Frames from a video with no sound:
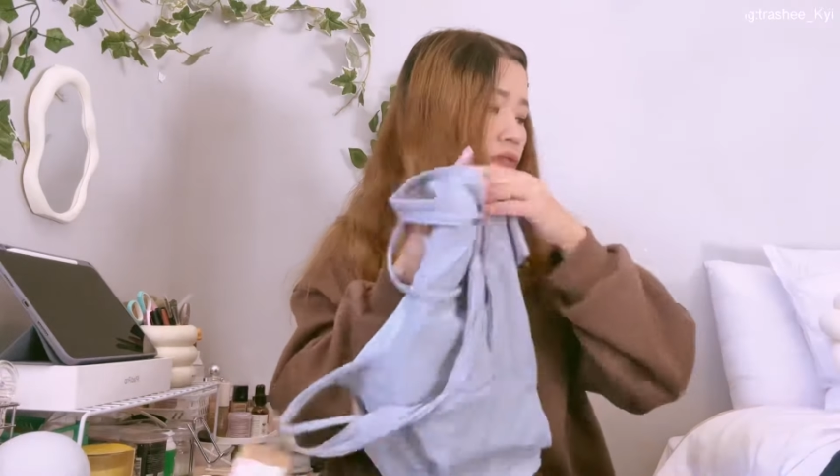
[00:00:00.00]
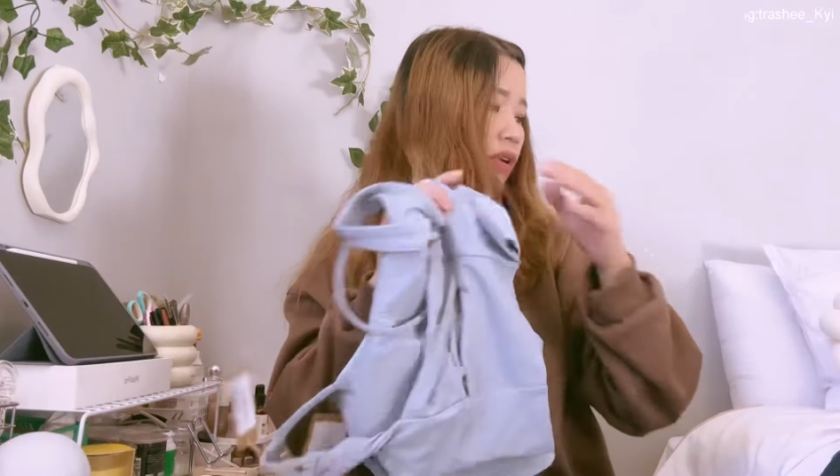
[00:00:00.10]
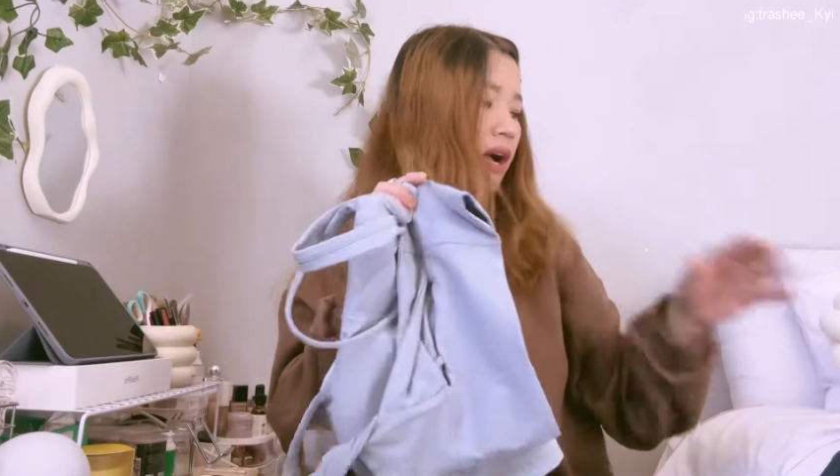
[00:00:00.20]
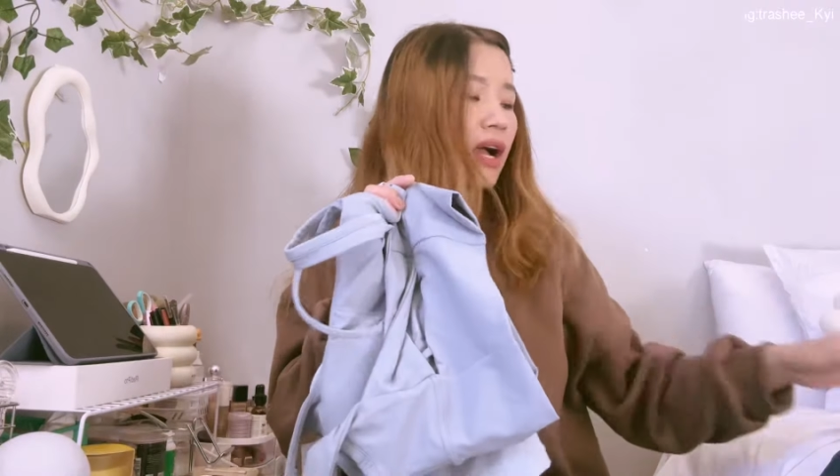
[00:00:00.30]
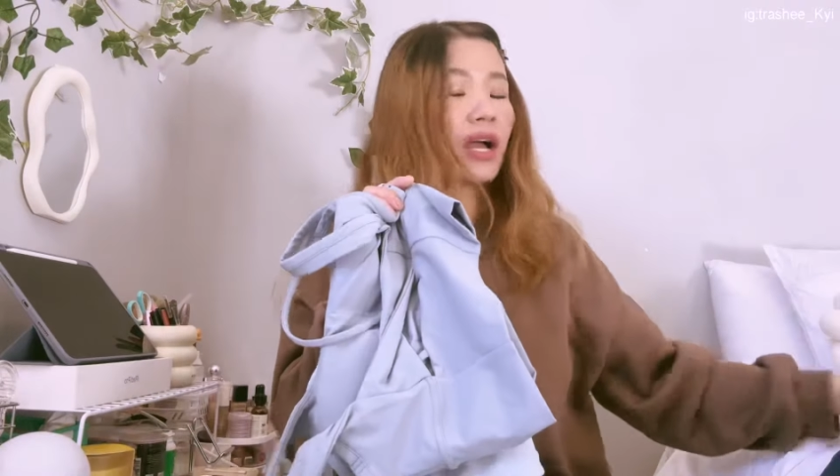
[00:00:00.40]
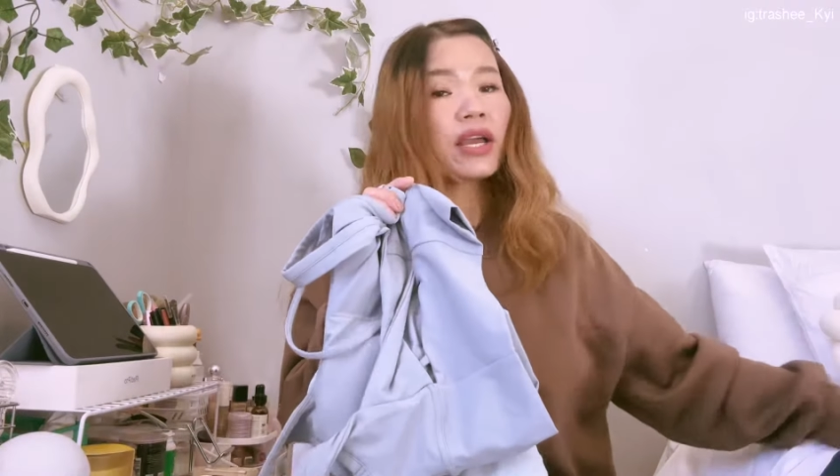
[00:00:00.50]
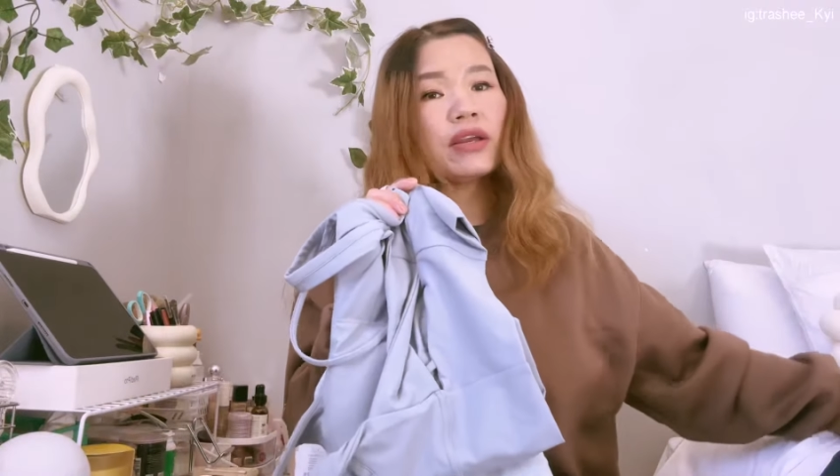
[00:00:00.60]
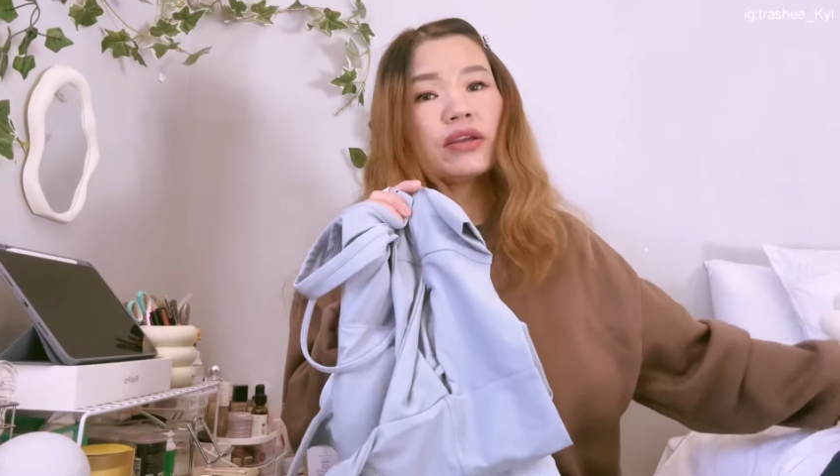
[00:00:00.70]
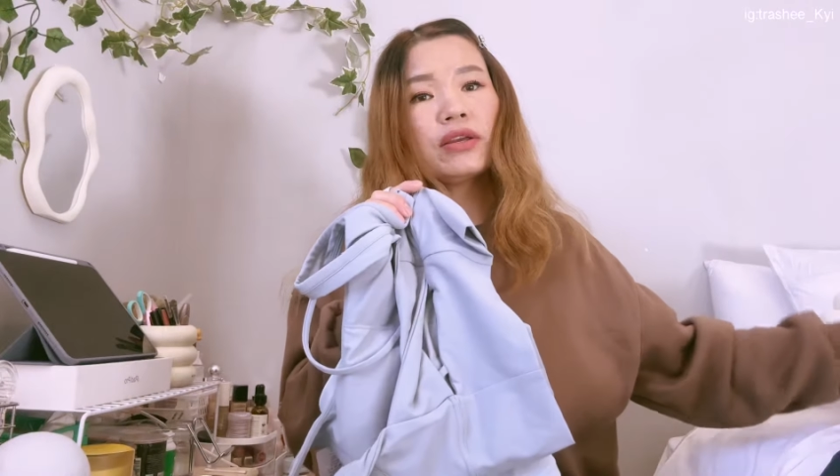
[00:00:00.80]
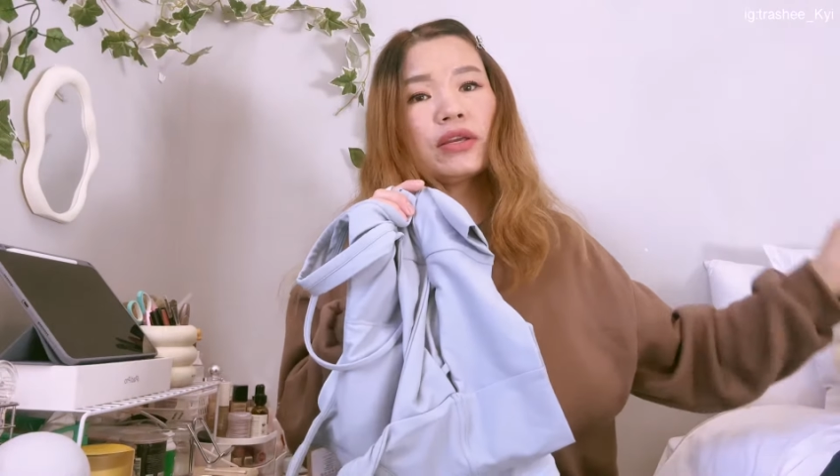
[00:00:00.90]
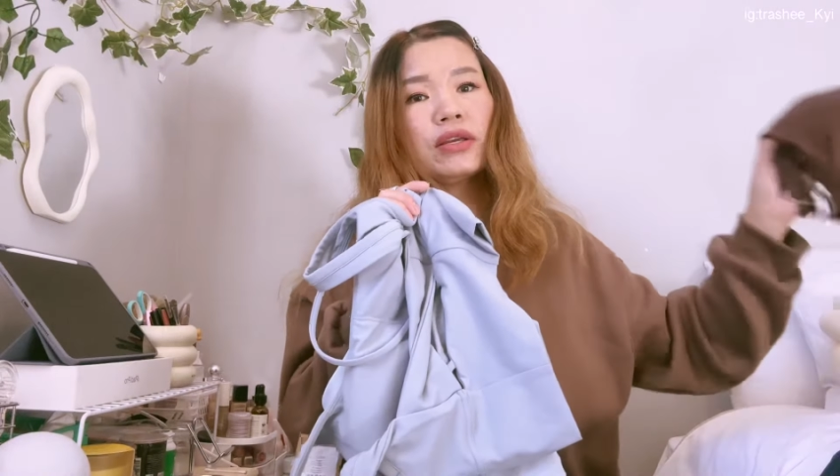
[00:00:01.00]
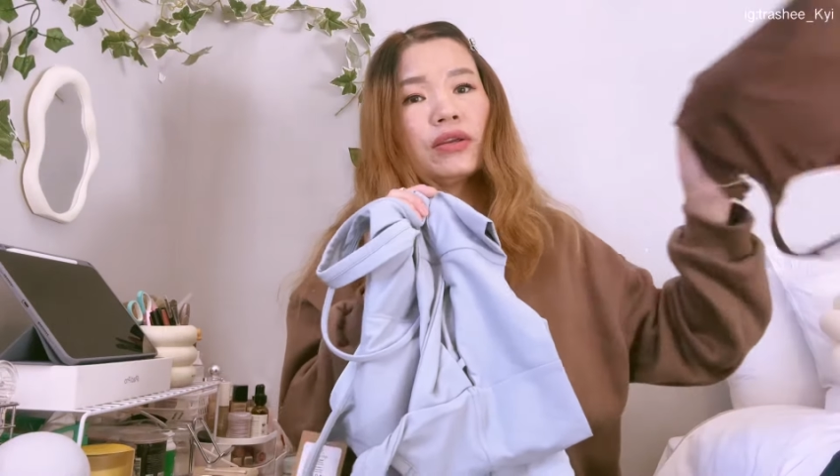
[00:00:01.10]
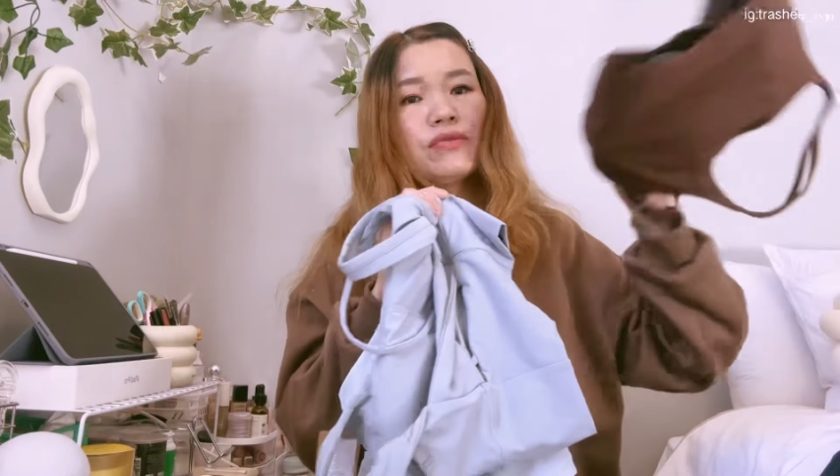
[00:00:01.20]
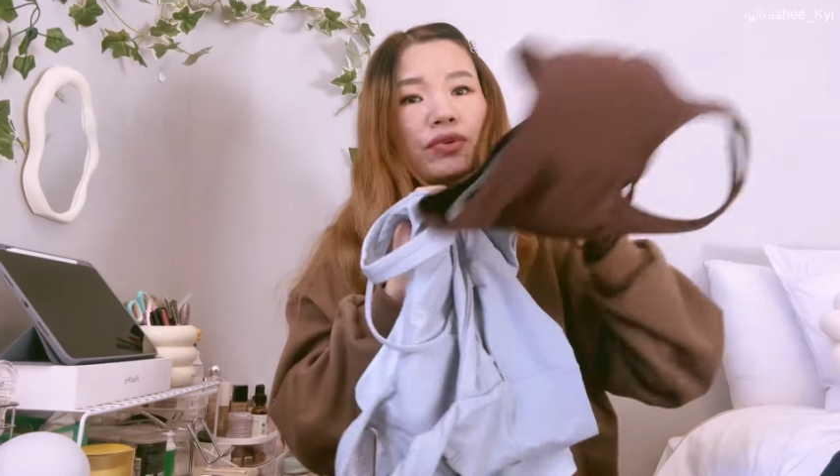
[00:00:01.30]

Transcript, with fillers: five